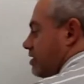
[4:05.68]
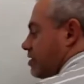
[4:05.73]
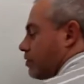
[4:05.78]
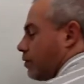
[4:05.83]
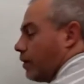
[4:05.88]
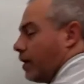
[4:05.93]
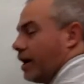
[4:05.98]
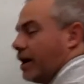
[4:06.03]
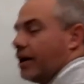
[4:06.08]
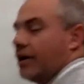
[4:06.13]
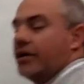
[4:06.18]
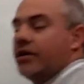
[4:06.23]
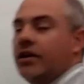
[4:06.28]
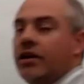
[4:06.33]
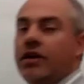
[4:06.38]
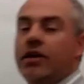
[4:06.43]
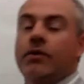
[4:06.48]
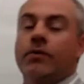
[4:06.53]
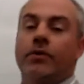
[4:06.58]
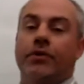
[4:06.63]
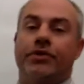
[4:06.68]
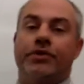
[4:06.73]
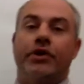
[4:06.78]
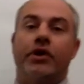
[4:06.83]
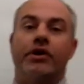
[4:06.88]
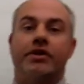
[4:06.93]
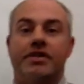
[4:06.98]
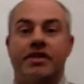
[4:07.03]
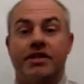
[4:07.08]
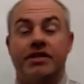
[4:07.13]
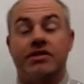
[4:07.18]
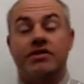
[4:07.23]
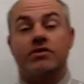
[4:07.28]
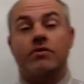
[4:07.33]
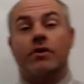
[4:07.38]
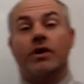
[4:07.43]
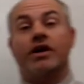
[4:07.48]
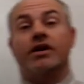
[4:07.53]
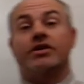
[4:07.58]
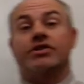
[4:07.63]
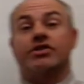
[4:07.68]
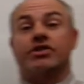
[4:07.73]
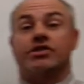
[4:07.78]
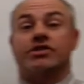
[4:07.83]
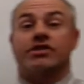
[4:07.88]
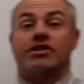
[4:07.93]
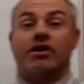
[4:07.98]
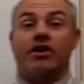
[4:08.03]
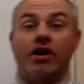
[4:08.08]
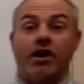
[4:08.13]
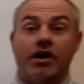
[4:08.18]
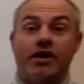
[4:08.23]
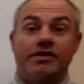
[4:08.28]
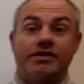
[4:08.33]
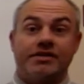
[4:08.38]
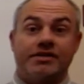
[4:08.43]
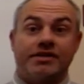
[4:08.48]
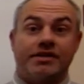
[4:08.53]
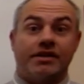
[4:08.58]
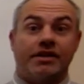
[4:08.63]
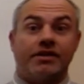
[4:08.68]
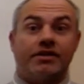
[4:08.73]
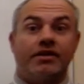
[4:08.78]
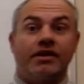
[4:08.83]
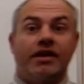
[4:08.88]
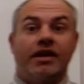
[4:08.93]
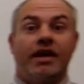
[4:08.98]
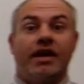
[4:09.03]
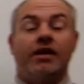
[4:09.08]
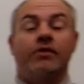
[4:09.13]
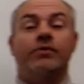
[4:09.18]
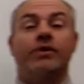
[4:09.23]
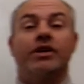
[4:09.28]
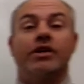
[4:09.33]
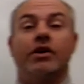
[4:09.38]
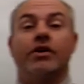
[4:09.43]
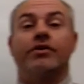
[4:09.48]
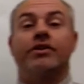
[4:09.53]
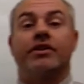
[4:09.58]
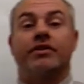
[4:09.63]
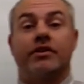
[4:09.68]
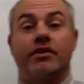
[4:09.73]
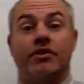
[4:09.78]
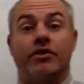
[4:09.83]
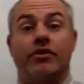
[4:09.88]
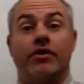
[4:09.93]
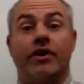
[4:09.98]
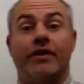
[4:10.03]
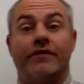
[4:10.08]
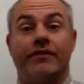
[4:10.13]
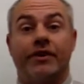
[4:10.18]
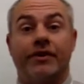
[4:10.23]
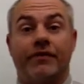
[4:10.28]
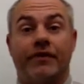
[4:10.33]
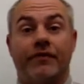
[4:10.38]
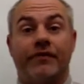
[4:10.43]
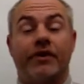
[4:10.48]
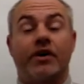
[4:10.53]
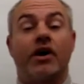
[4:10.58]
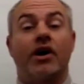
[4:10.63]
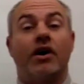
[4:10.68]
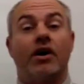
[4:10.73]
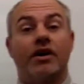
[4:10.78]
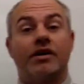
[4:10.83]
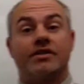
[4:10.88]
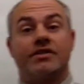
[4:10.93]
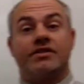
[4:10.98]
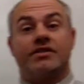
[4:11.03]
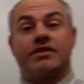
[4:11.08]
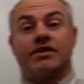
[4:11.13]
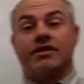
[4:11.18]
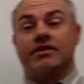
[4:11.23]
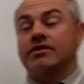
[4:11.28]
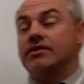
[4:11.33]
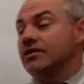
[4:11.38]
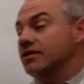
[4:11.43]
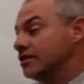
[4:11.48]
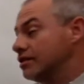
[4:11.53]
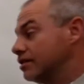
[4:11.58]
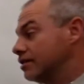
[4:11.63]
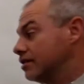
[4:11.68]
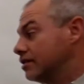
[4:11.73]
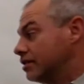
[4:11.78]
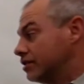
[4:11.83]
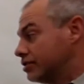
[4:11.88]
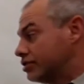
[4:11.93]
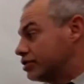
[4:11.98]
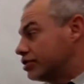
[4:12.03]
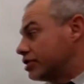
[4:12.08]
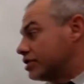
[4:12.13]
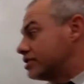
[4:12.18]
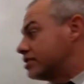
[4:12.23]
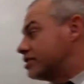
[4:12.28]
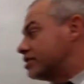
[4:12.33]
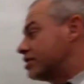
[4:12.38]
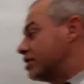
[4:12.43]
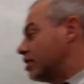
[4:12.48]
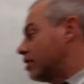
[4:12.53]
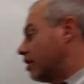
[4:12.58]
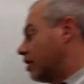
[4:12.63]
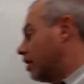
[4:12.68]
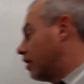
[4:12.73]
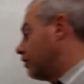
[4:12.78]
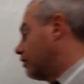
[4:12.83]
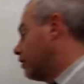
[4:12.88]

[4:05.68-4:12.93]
squared, well, 13 squared is just a constant, and we know that the derivative of a constant is just 0.